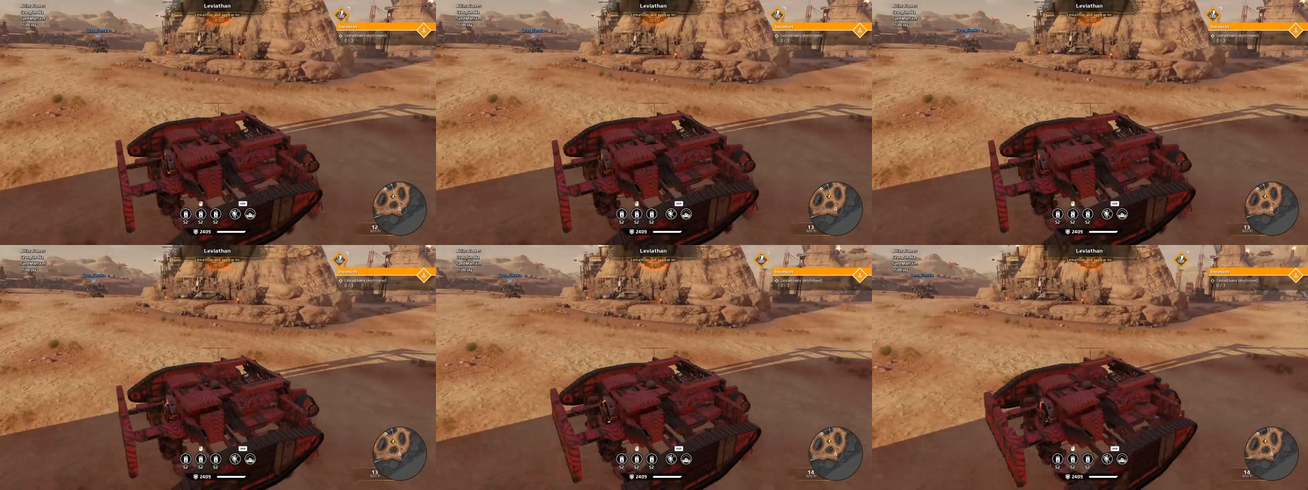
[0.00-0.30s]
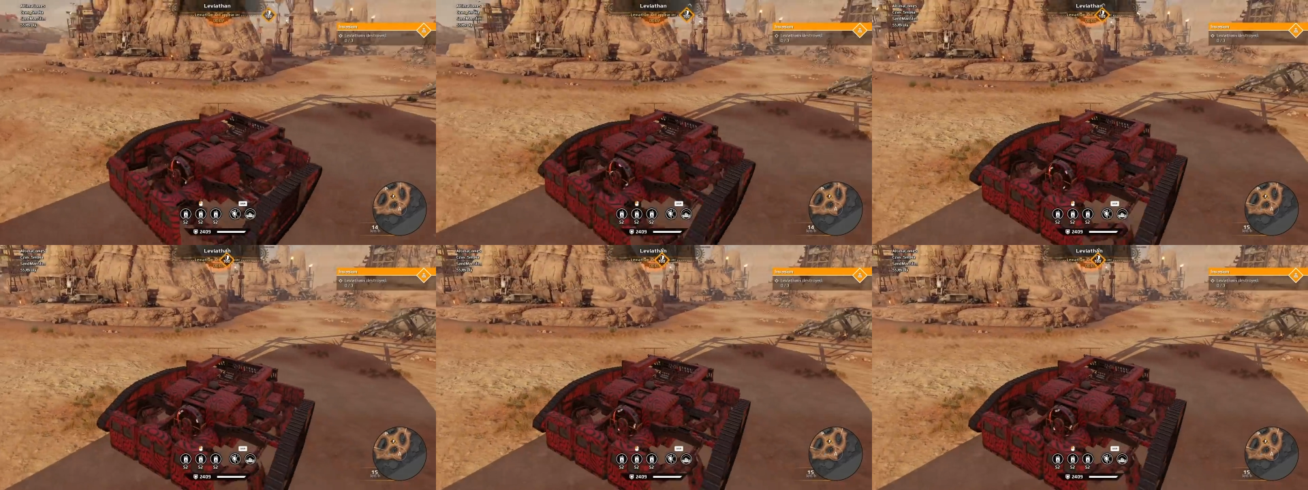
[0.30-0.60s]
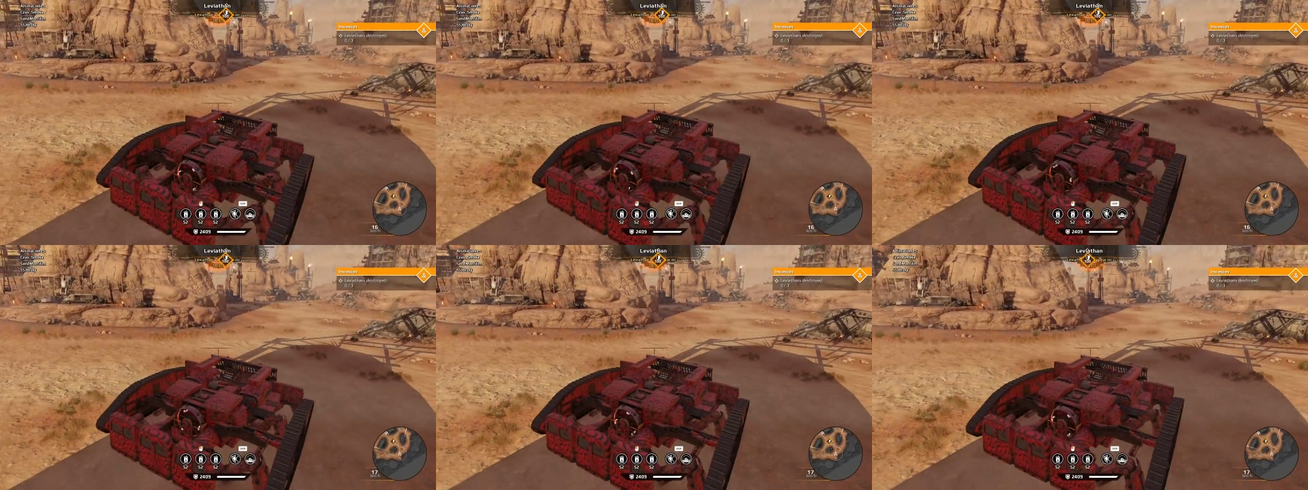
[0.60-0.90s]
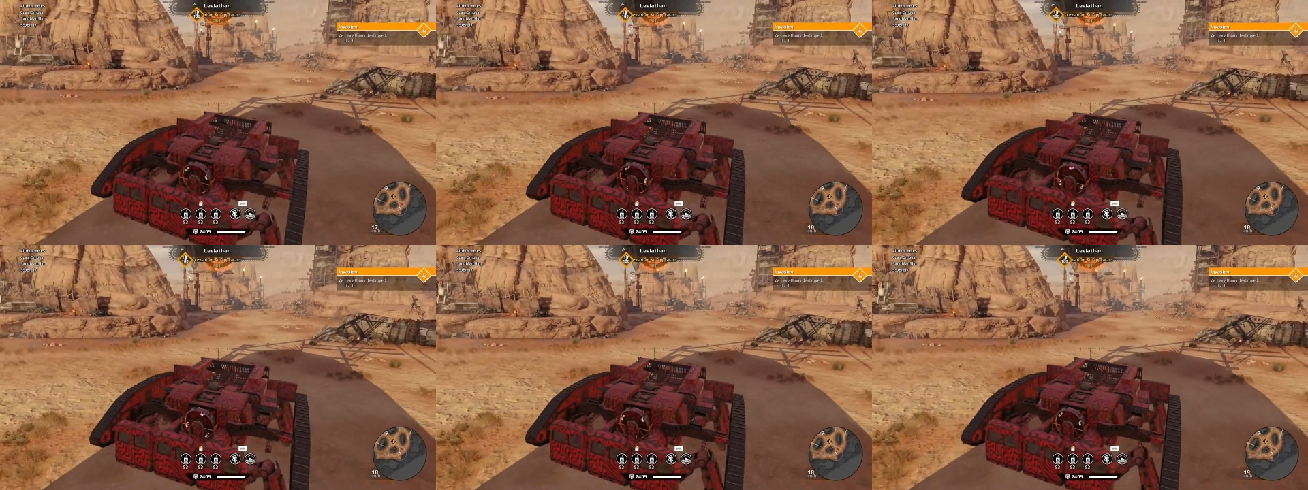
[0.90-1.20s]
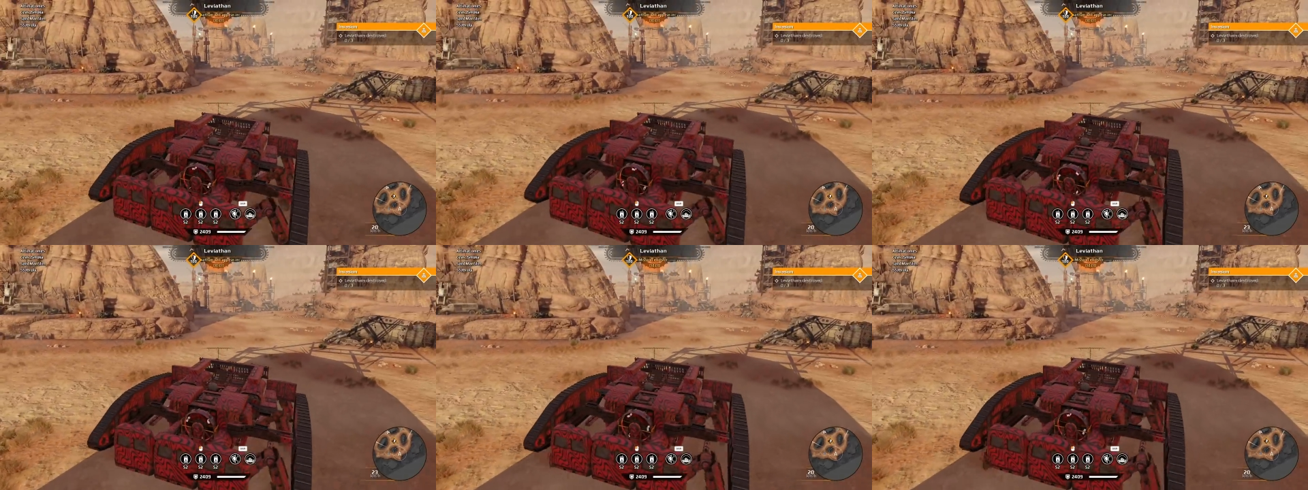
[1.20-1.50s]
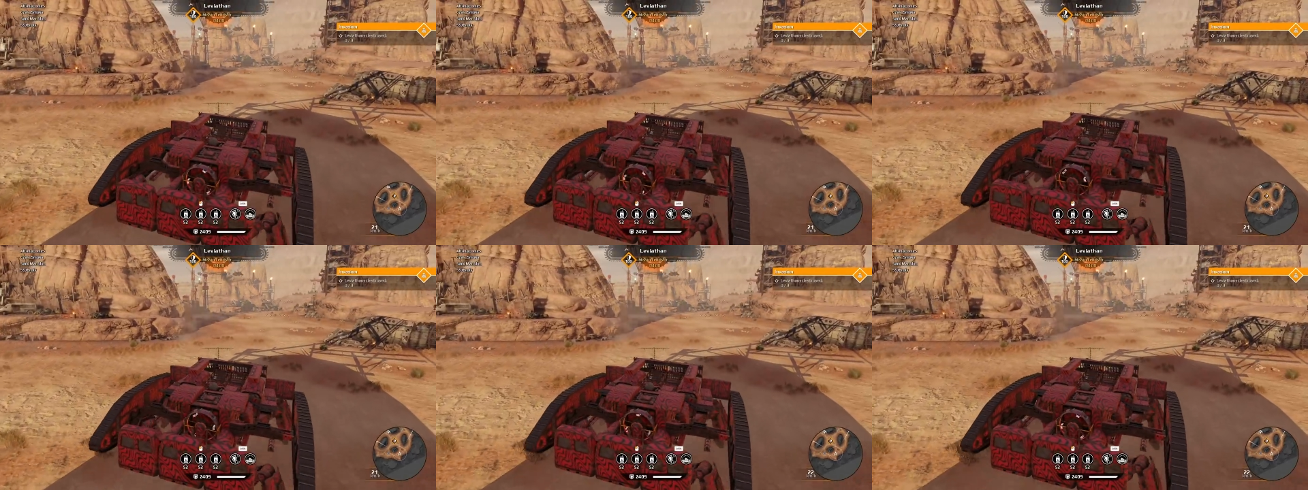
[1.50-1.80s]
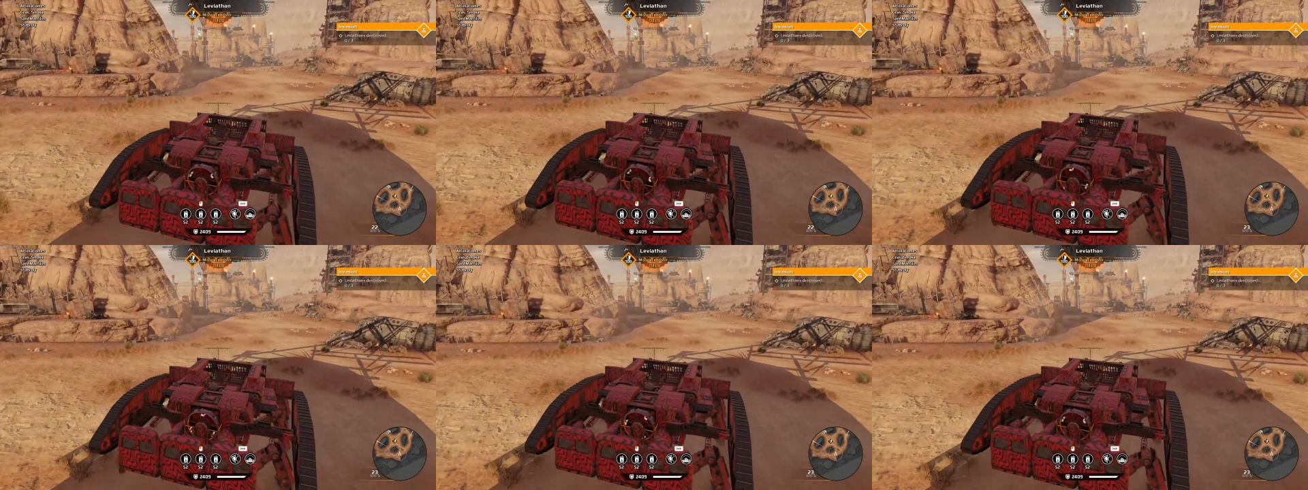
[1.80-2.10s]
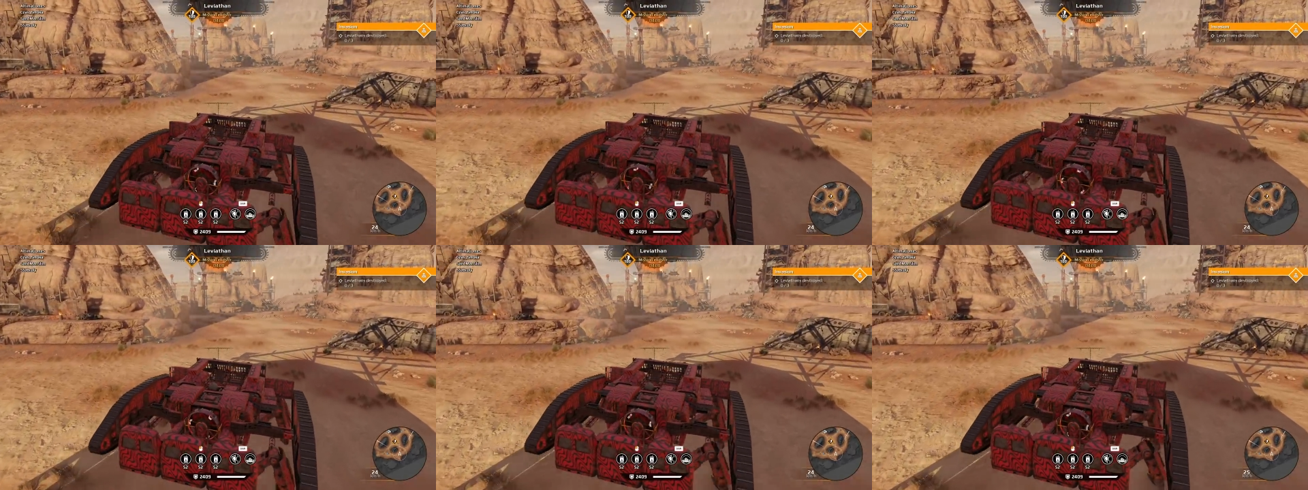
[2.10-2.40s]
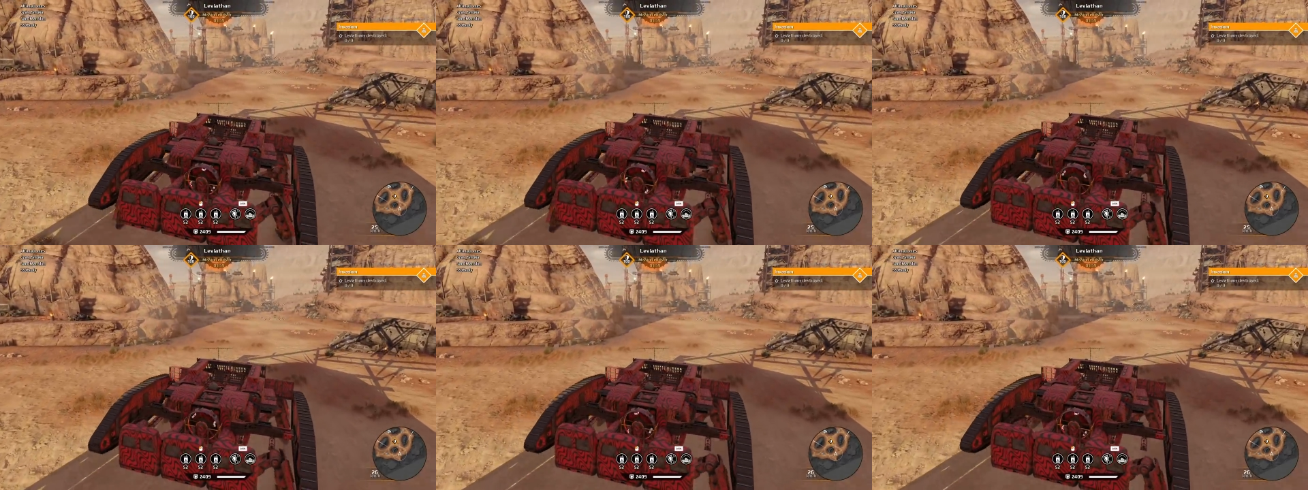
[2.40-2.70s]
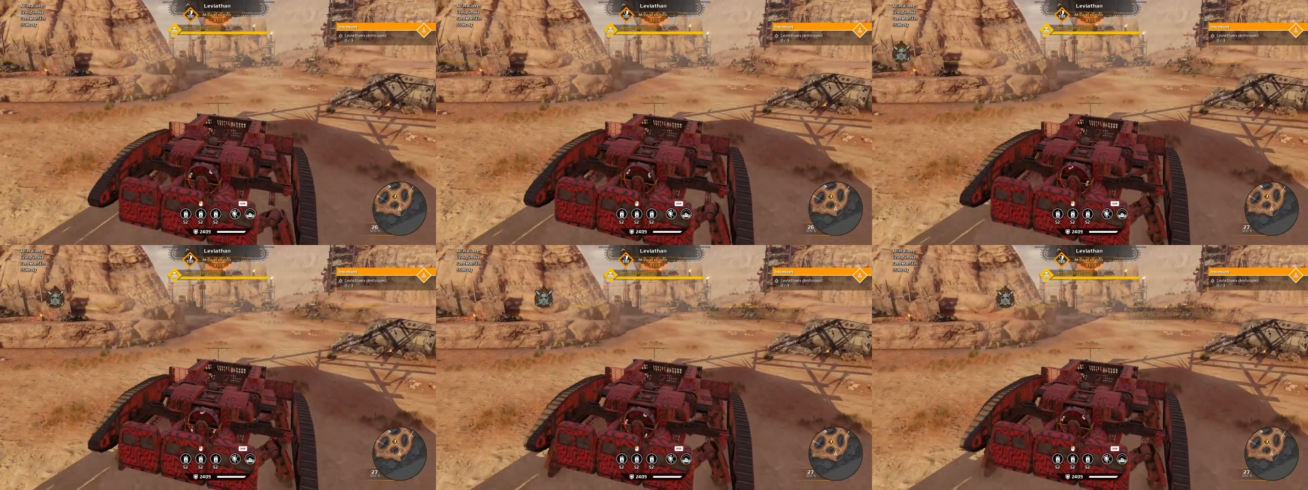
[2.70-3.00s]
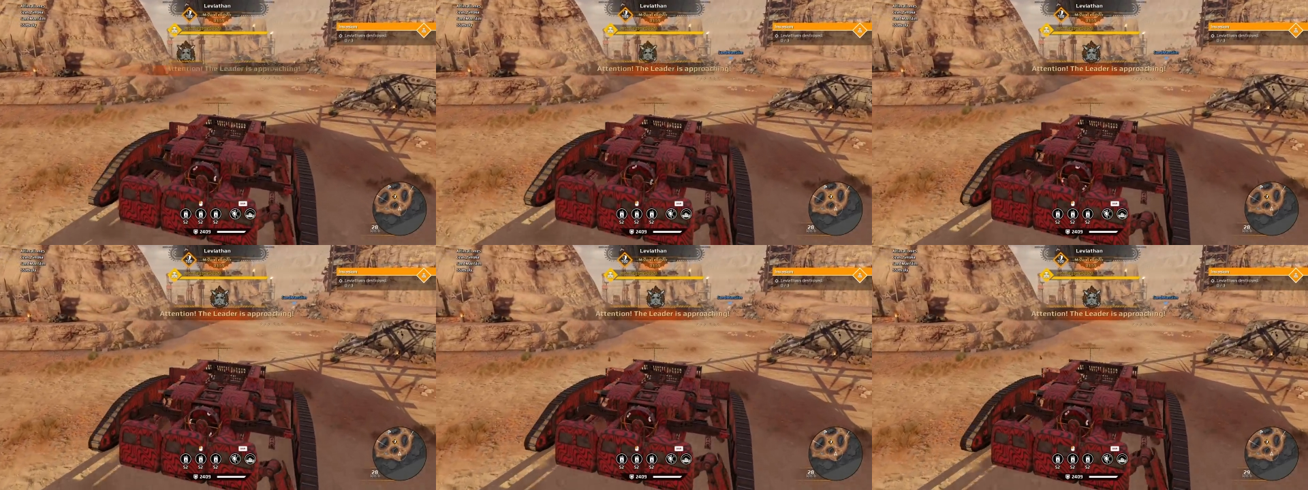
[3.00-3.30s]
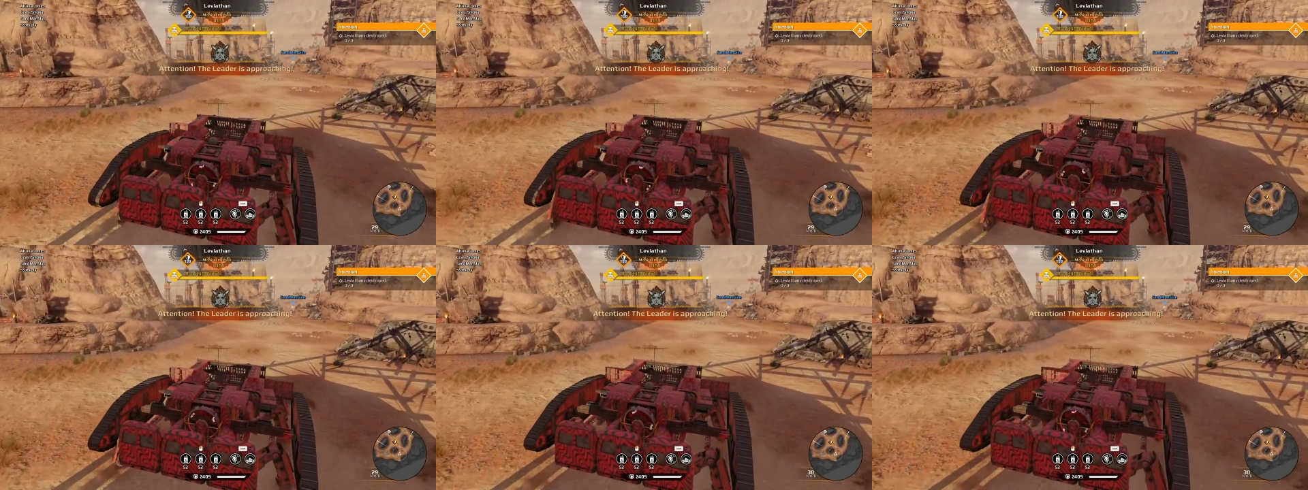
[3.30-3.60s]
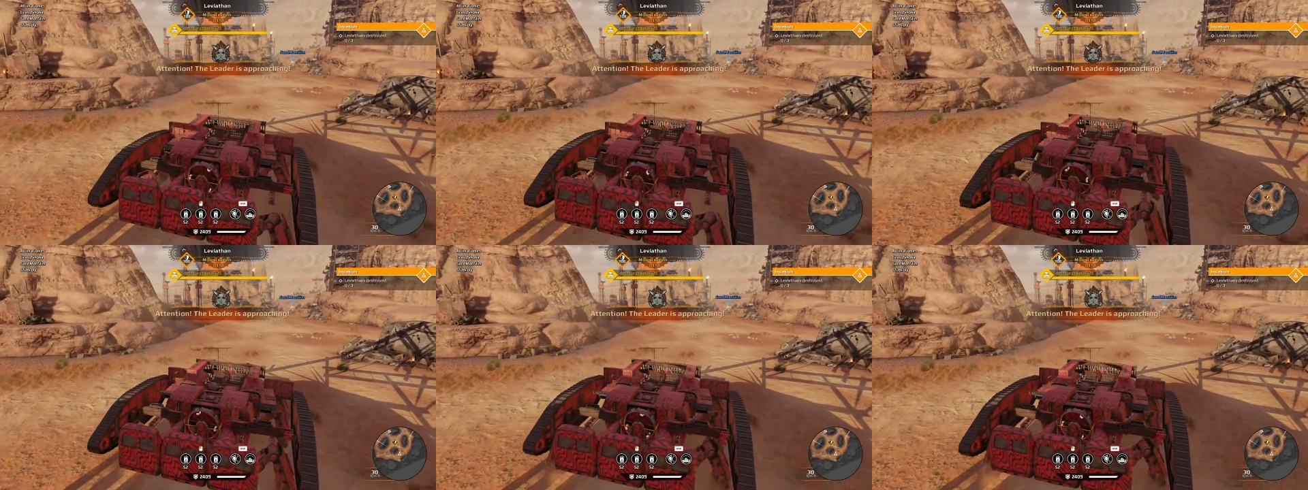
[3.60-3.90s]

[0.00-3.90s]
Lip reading: (no speaker visible)